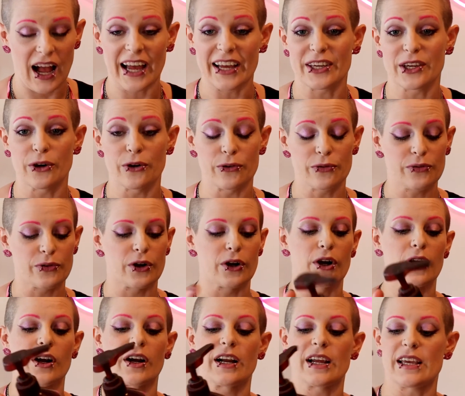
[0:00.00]
I go
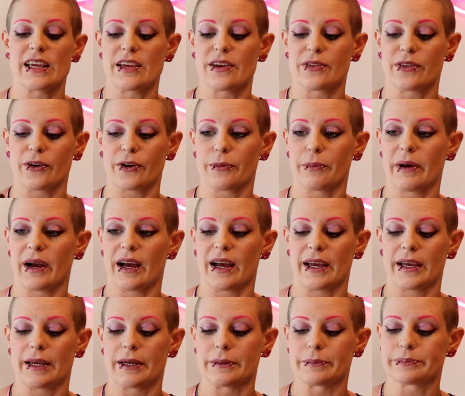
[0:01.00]
for either
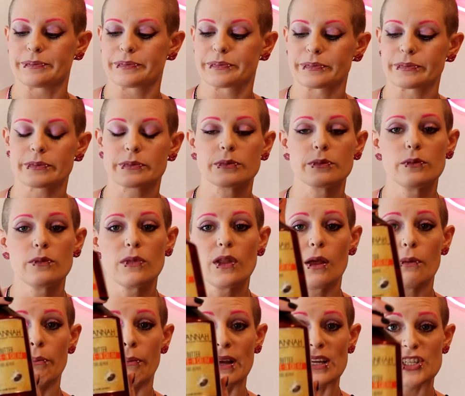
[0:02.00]
my
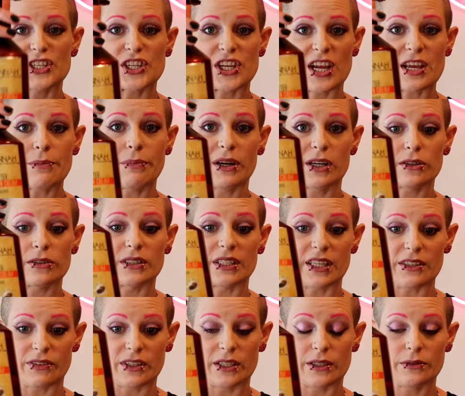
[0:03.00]
shea butter
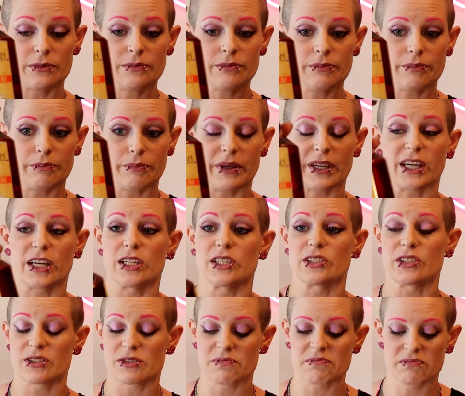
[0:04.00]
leave-in,
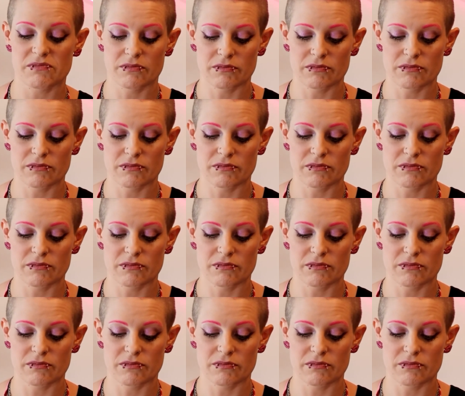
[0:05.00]
because